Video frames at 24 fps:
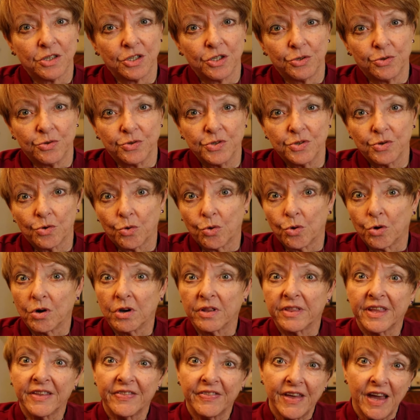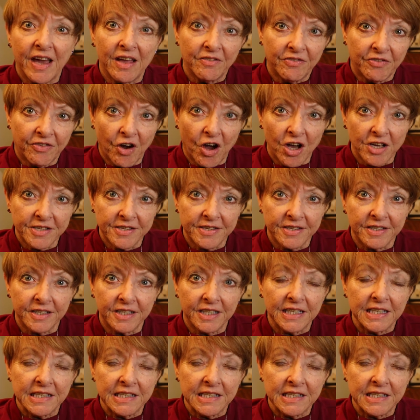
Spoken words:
loose or that that faucet